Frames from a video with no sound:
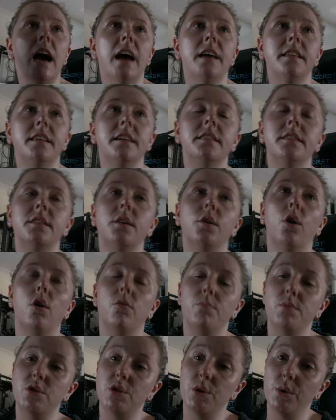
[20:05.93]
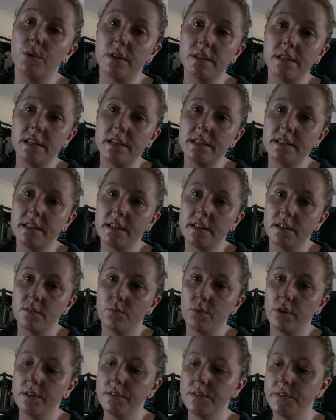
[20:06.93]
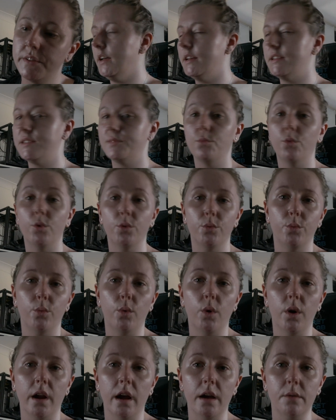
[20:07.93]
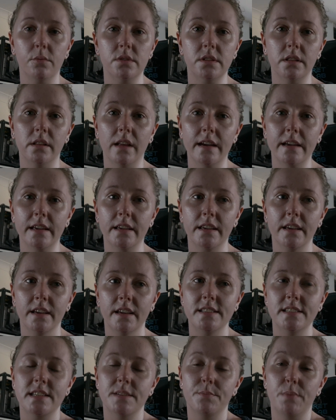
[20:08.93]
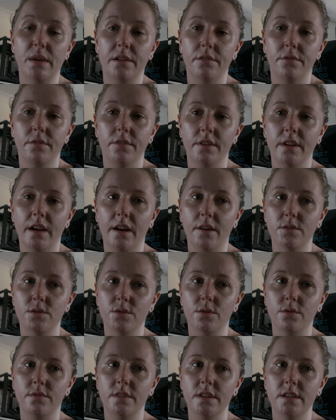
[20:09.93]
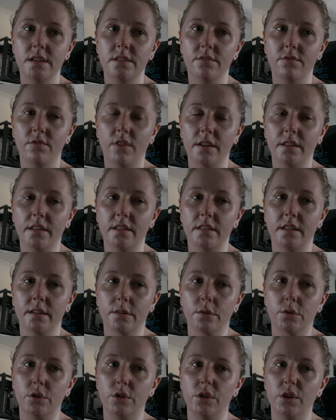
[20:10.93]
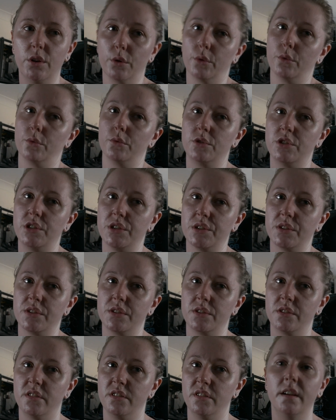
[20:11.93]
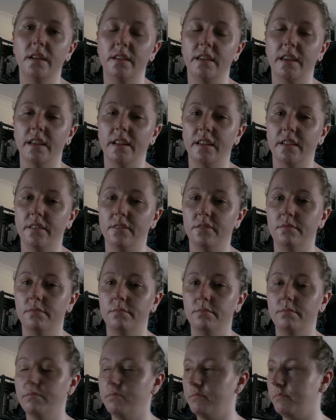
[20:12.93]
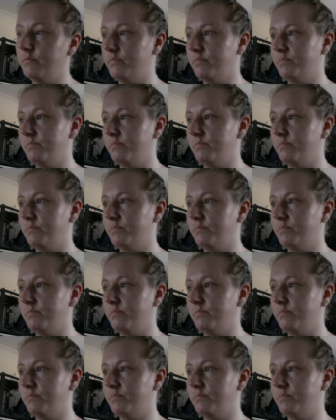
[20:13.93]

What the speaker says: I think the opportunities that it brings is more what I would like to benefit out of it, rather than, you know, just getting